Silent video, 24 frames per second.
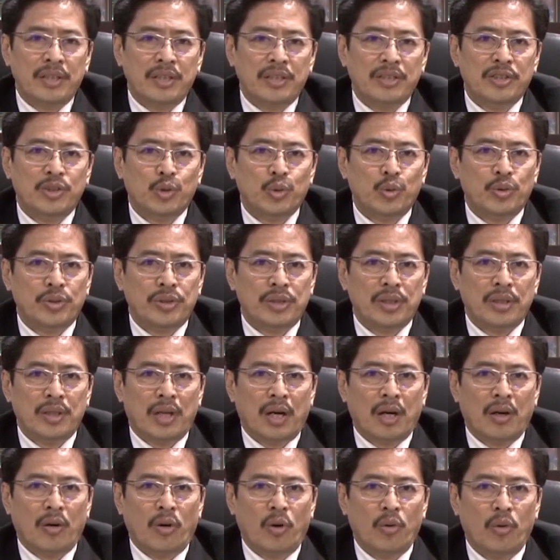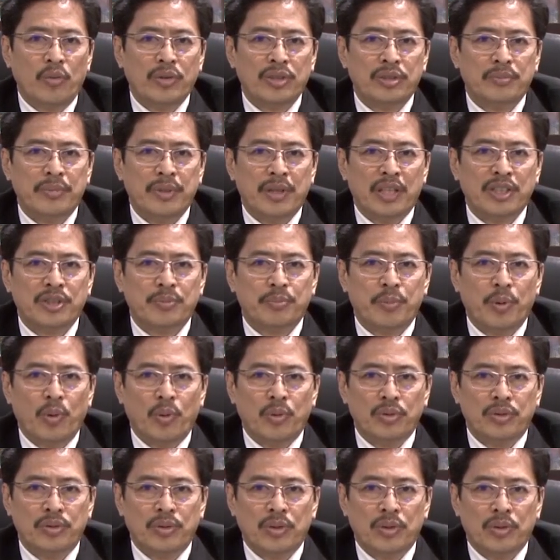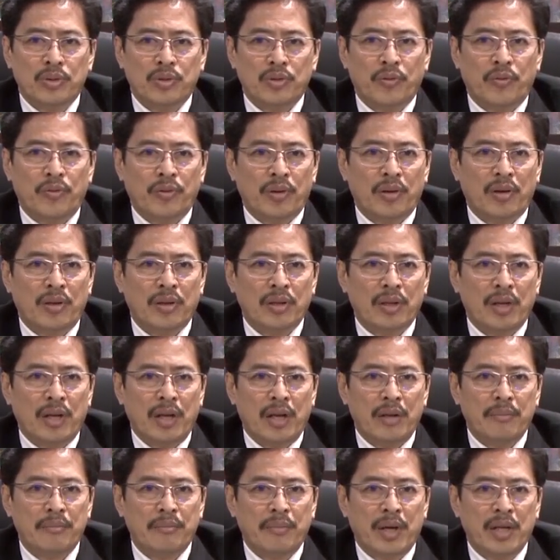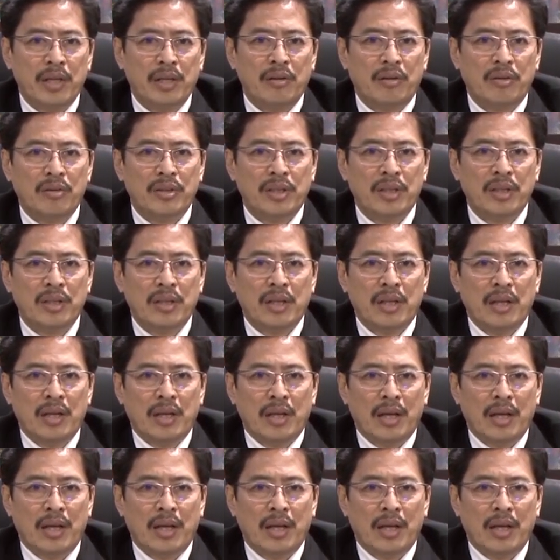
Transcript: institutions are always being exposed to fraud and money laundering